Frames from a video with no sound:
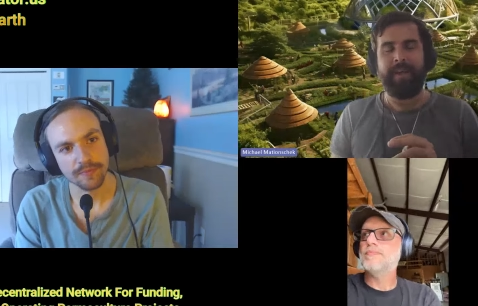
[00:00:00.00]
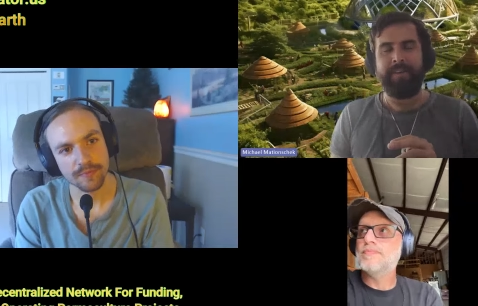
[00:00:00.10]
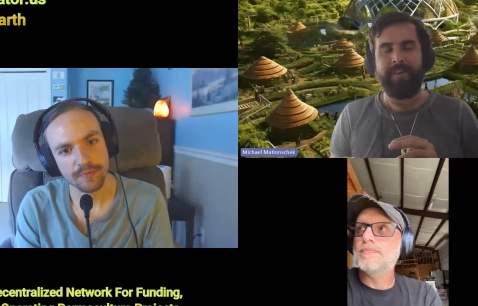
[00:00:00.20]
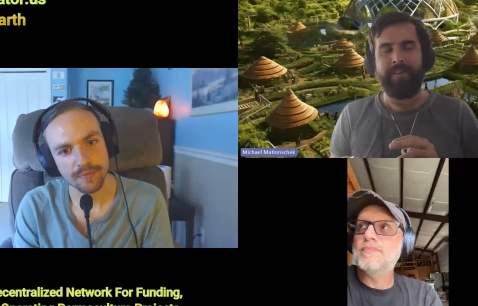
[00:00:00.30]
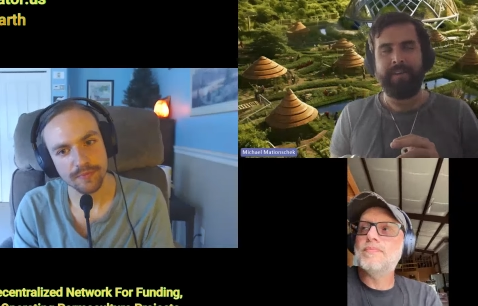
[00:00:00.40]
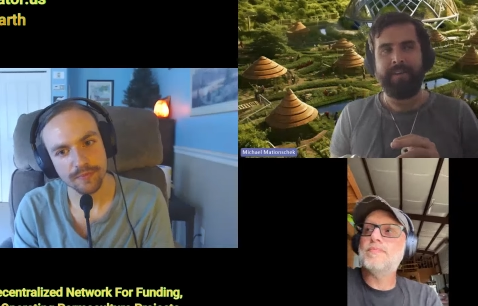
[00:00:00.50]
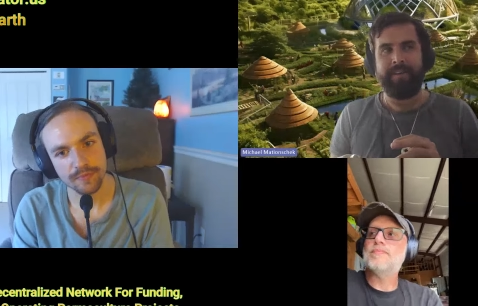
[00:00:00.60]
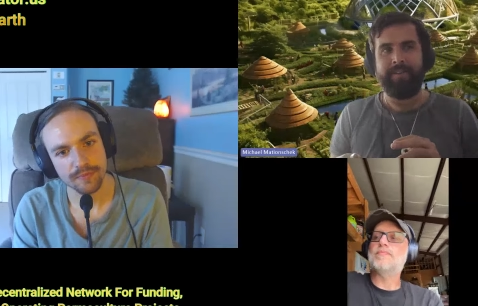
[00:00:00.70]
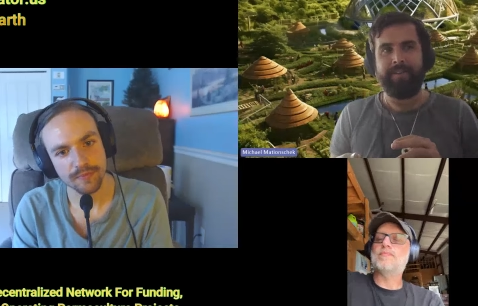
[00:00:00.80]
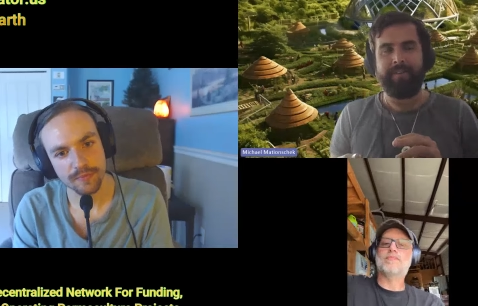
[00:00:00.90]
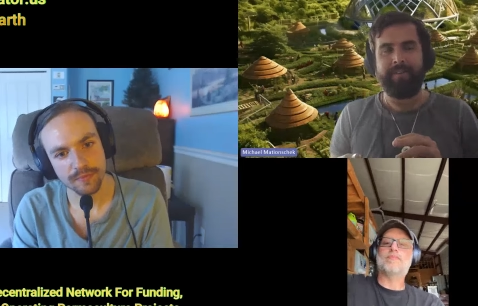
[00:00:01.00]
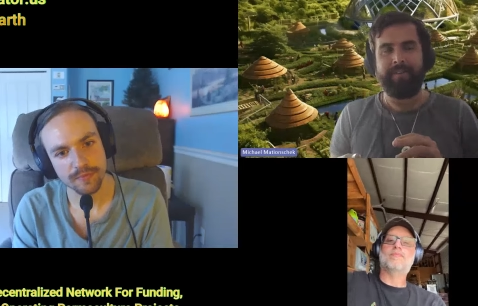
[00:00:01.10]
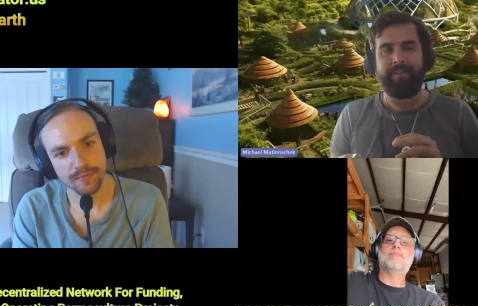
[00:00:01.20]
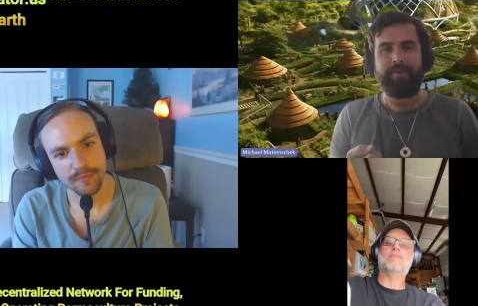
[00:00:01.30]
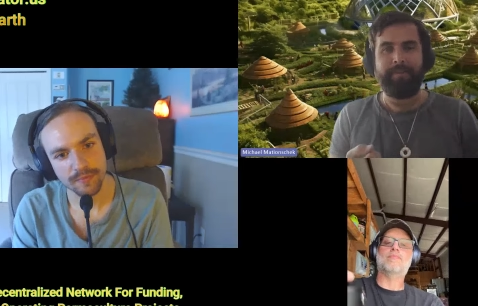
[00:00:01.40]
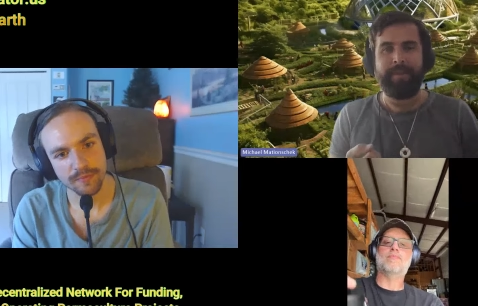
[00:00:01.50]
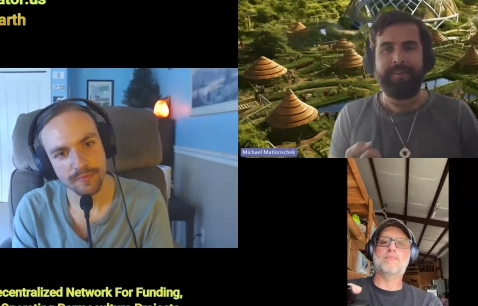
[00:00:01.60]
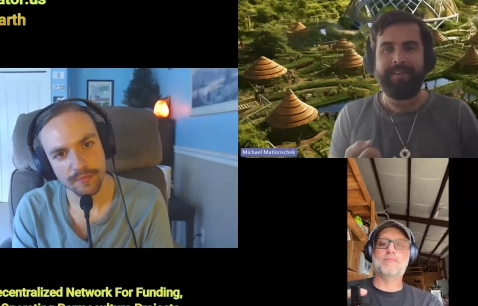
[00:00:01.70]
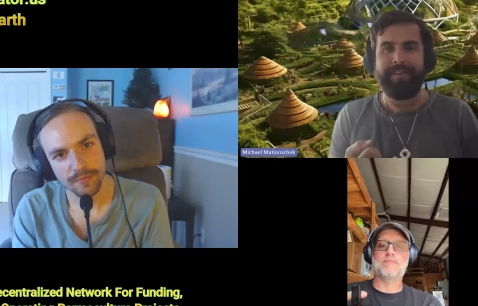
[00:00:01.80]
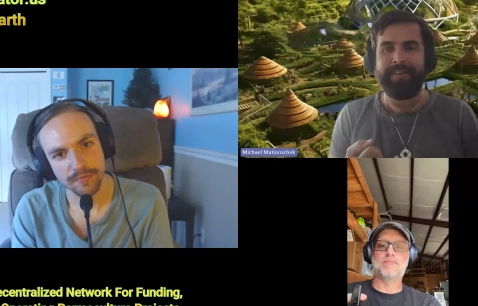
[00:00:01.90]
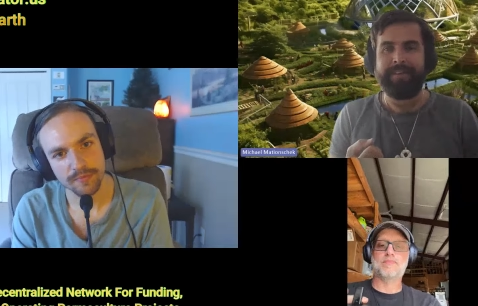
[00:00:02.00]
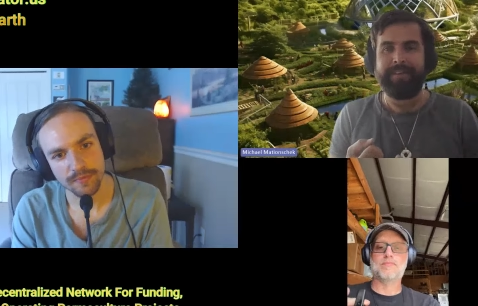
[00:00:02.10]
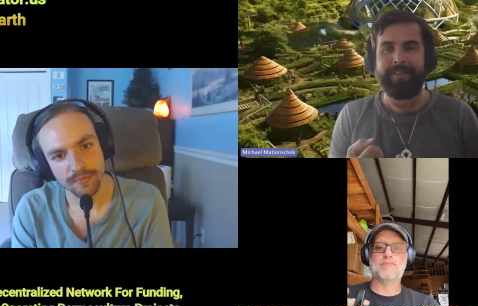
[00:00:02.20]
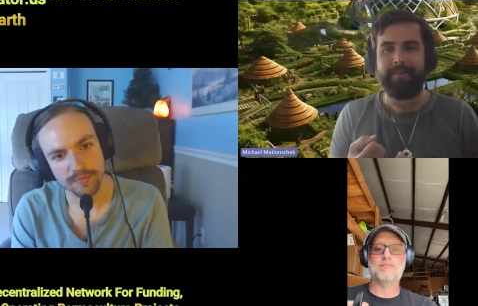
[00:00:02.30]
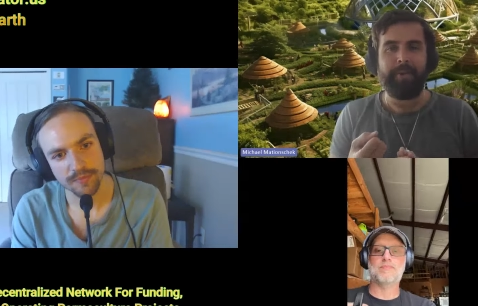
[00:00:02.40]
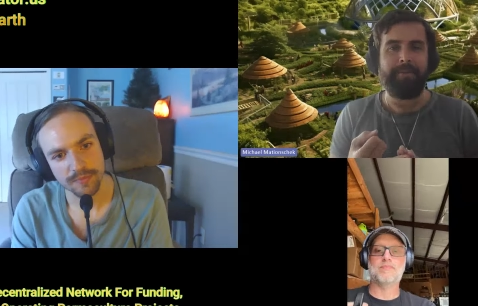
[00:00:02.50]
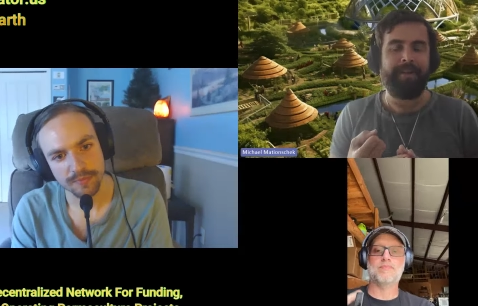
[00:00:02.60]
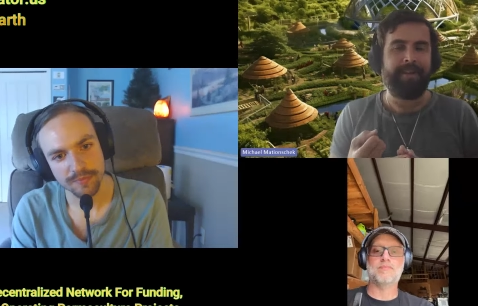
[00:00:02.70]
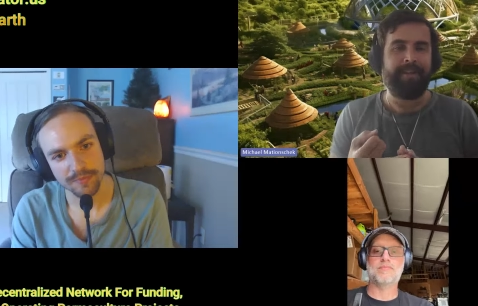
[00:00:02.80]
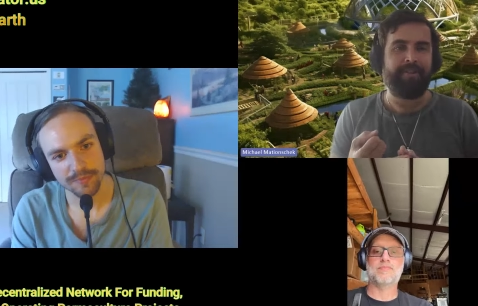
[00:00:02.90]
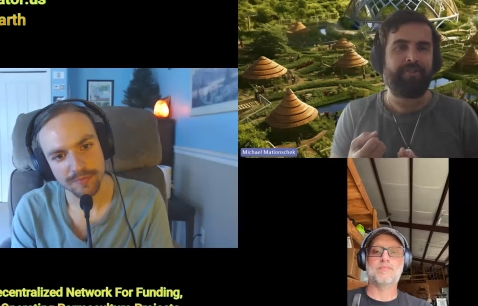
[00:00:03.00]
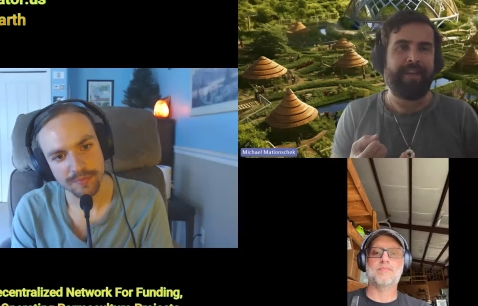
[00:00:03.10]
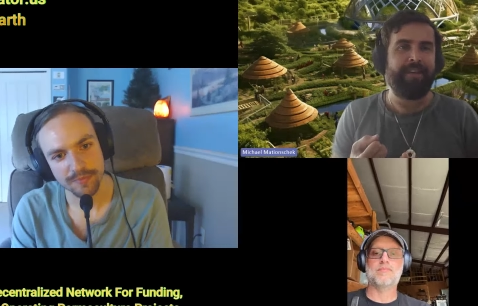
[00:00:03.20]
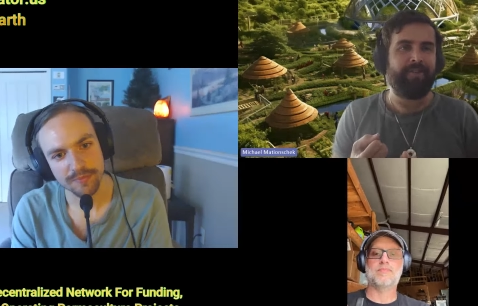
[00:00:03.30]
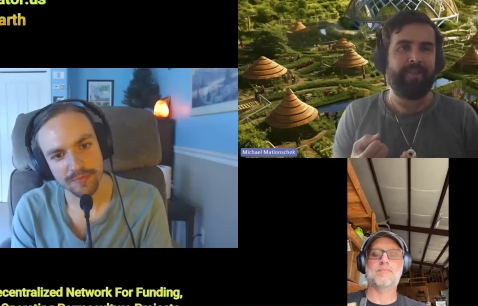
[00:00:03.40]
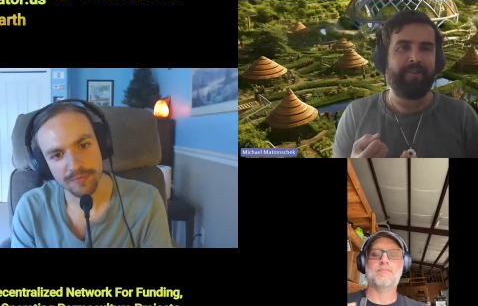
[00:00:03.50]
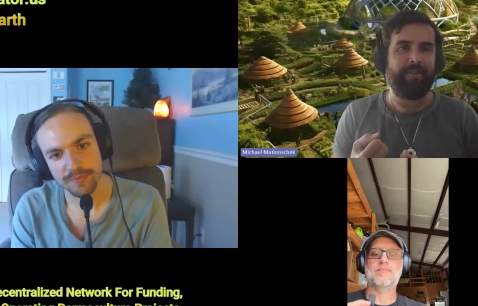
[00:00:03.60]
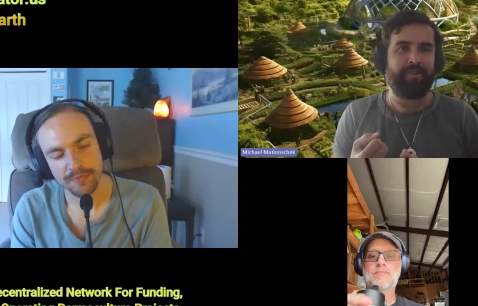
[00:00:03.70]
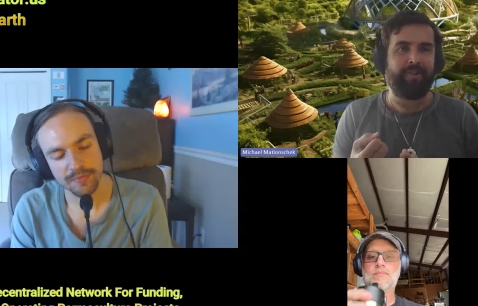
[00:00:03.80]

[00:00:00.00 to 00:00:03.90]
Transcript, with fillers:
Speaker 1: The other is the immutability. Nobody can change any of the